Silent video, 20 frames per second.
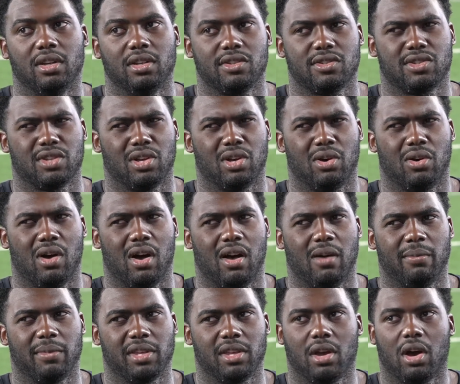So
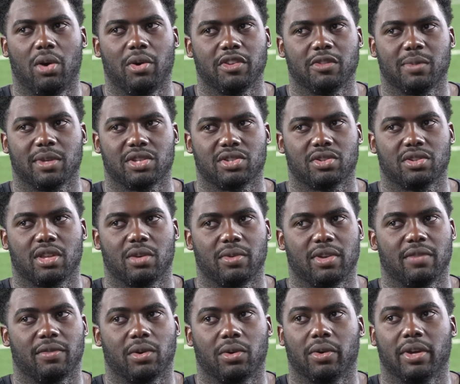he always makes sure that we
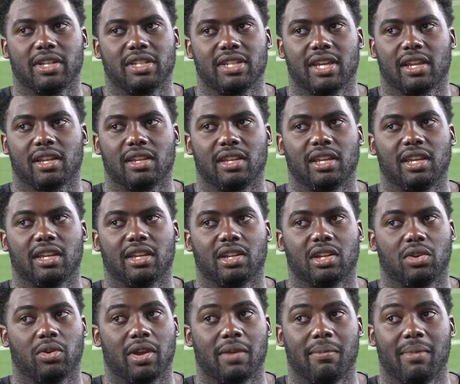have a great technique and a
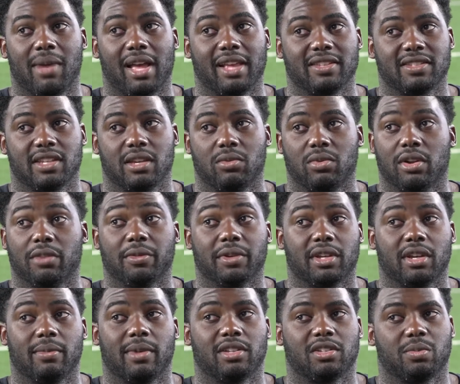great mindset whenever we
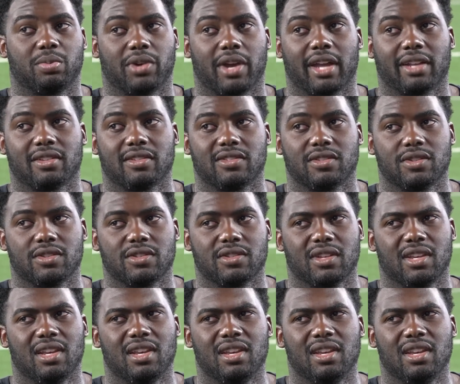come out to practices.